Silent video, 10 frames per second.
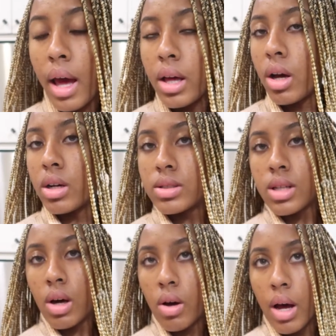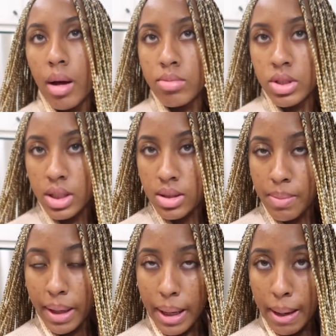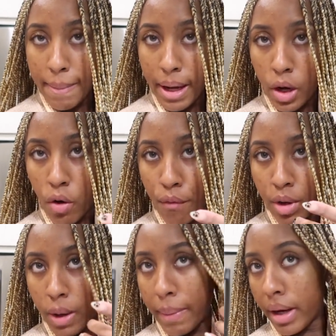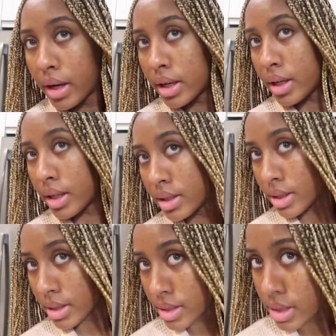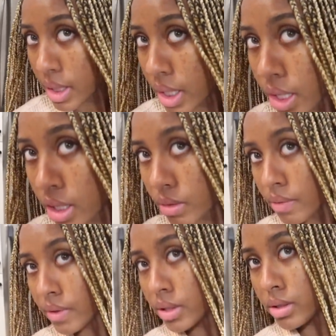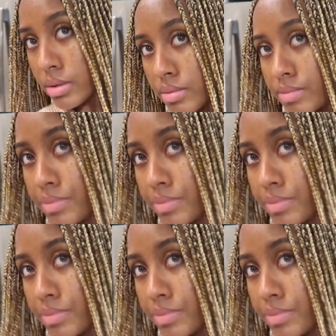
hey y'all so i'm just making it back home from getting my hair done this is the color reveal